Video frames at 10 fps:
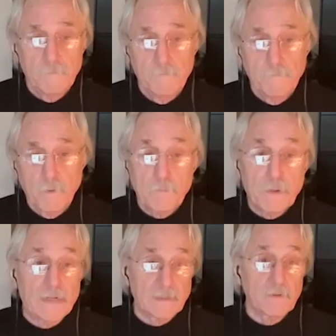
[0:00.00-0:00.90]
more
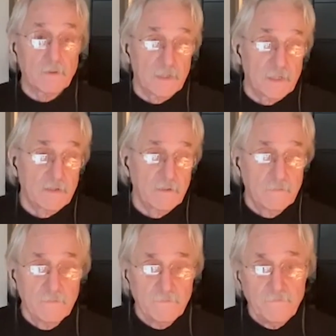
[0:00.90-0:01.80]
possible is
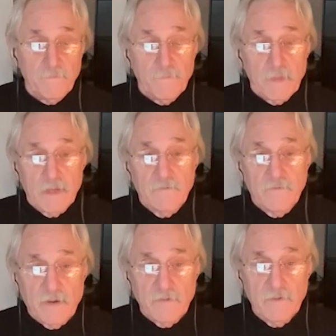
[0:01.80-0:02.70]
to
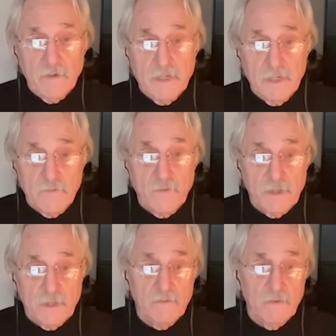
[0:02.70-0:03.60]
involve your kids
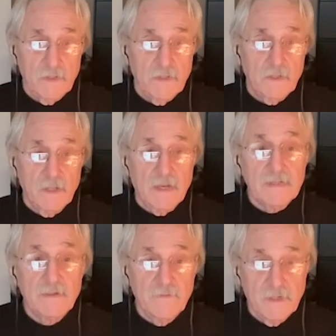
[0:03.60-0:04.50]
with
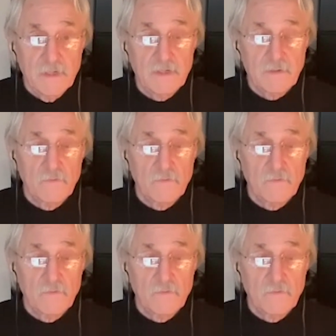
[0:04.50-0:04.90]
activities